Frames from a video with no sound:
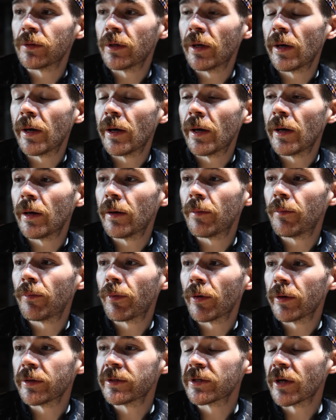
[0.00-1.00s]
the
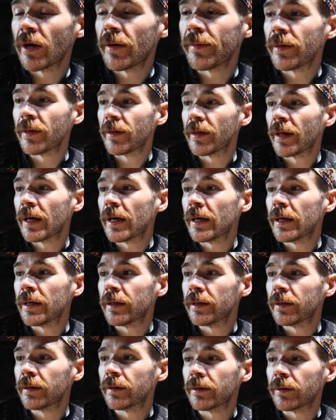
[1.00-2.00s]
prototype that
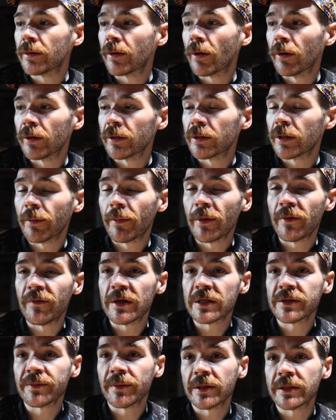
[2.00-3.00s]
they got Jumbo
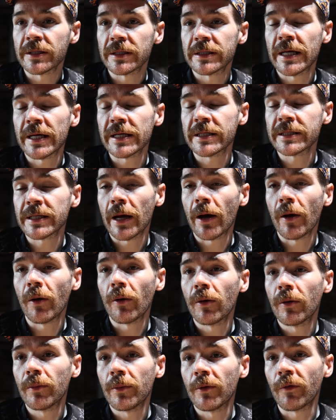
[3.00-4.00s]
Visma to test
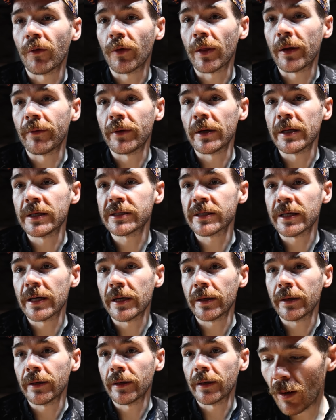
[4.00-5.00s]
out before they released
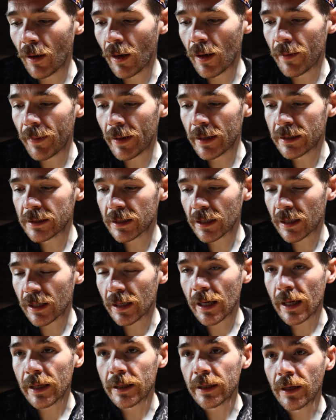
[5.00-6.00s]
it. I
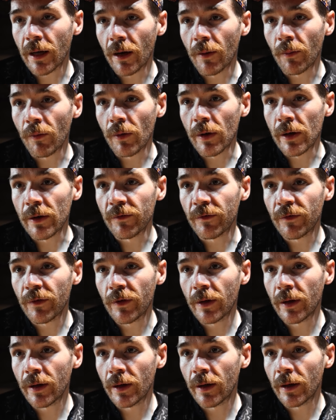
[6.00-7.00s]
basically ended up with
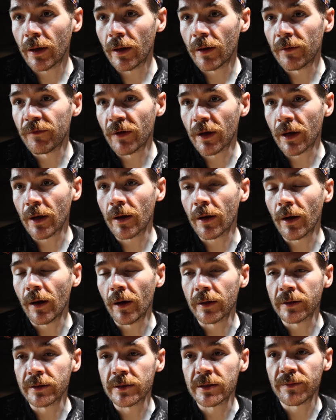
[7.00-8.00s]

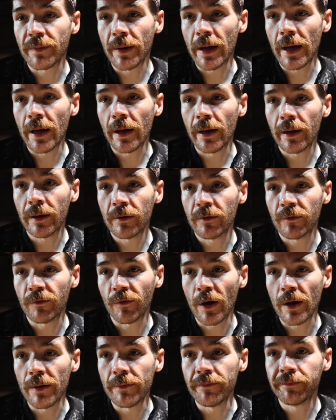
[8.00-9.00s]
Vingegaard's spare
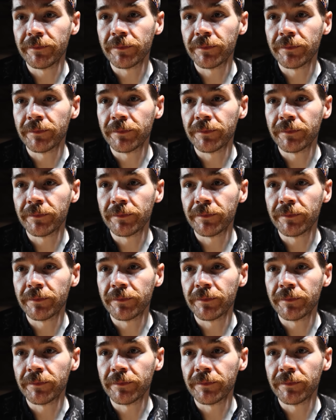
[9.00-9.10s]
frame.